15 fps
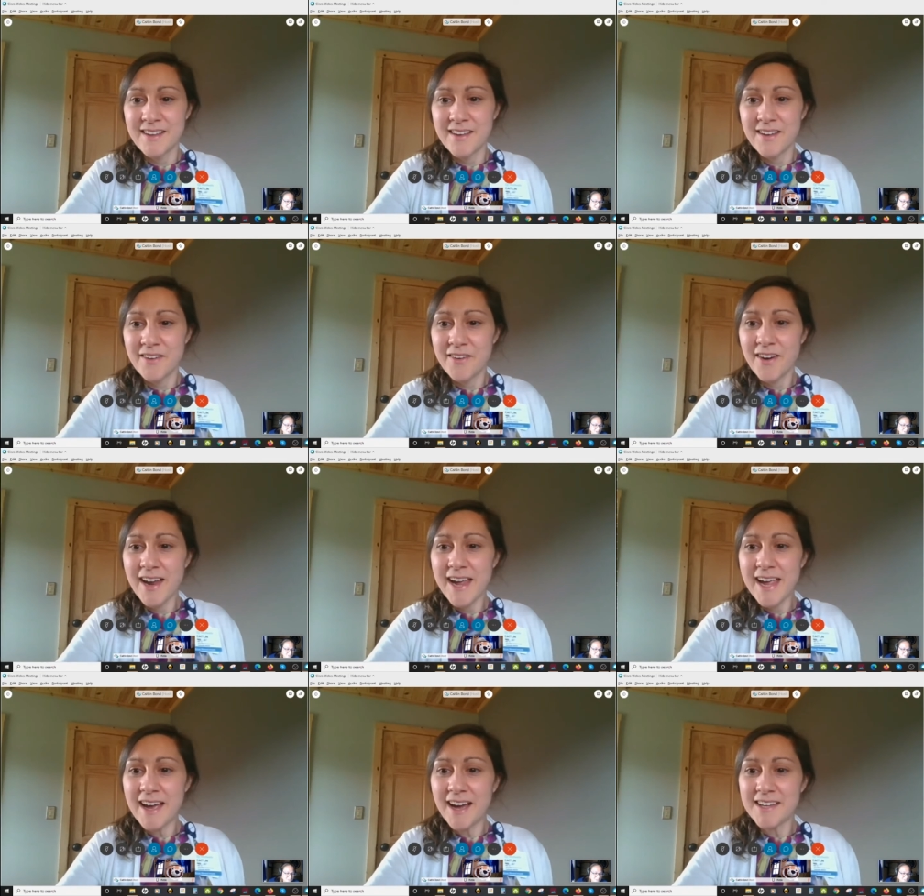Oh,
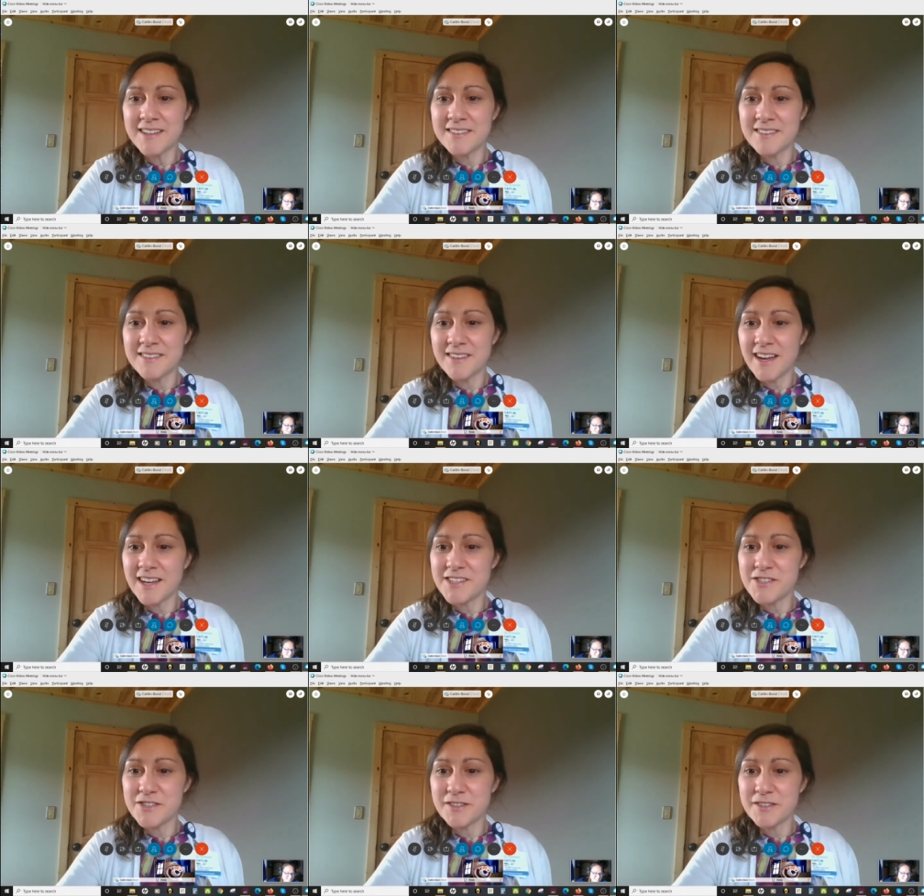great. I,
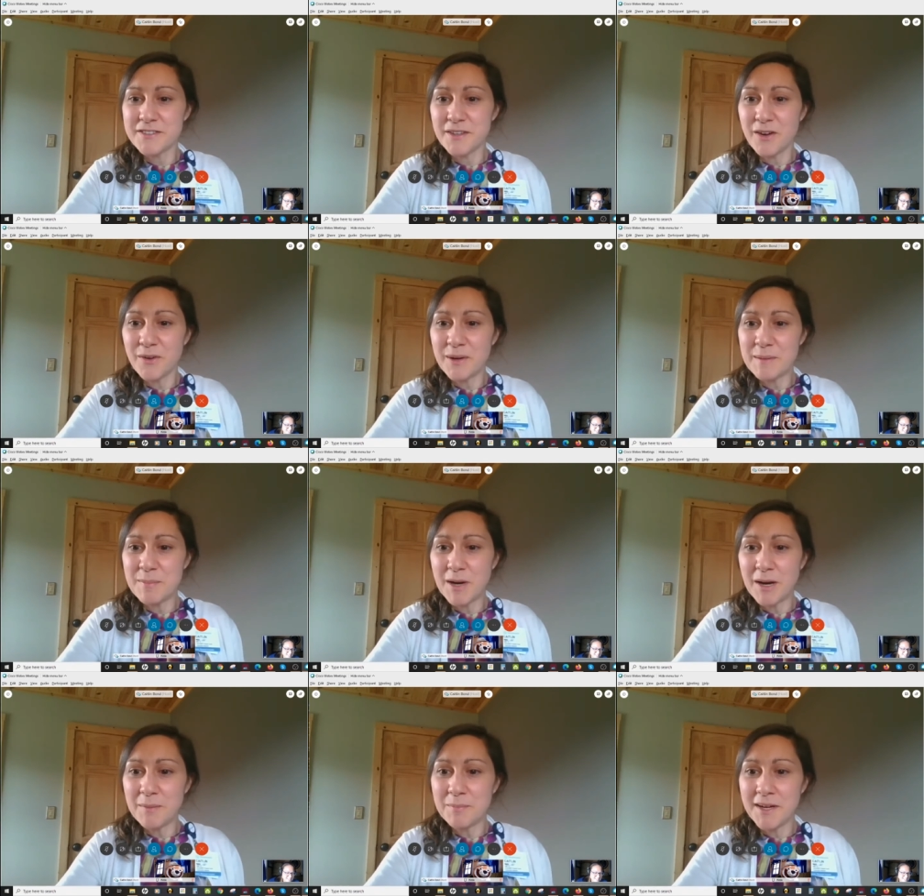I just saw it
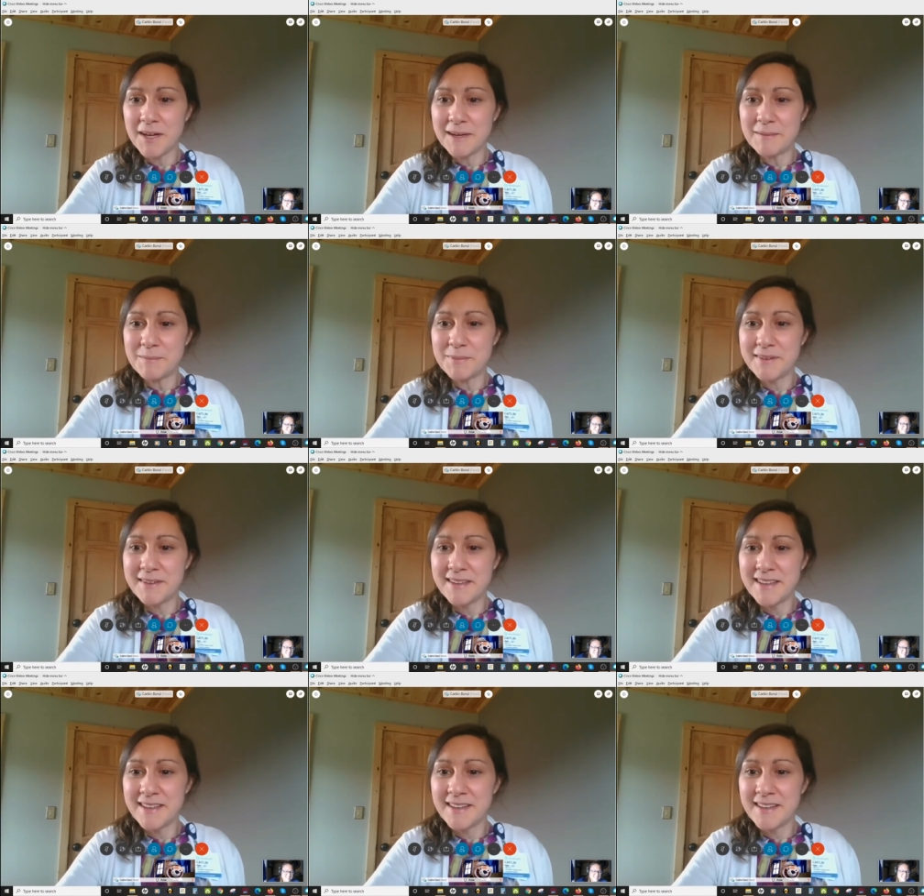pop up.